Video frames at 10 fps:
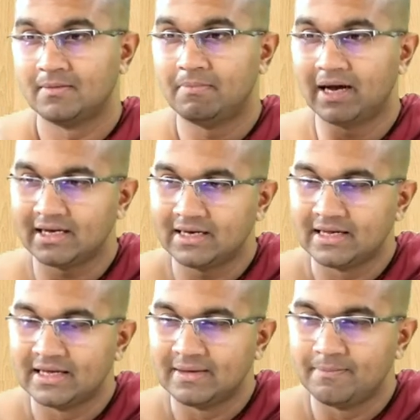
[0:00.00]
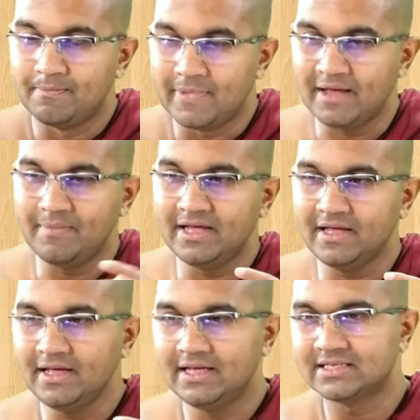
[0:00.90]
But
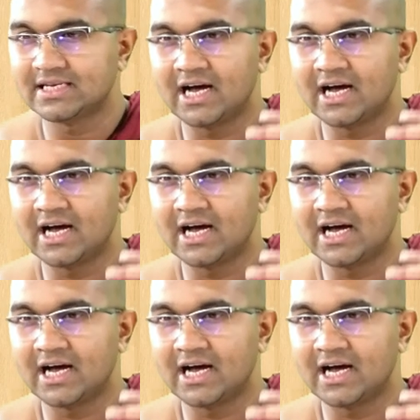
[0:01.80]
maybe his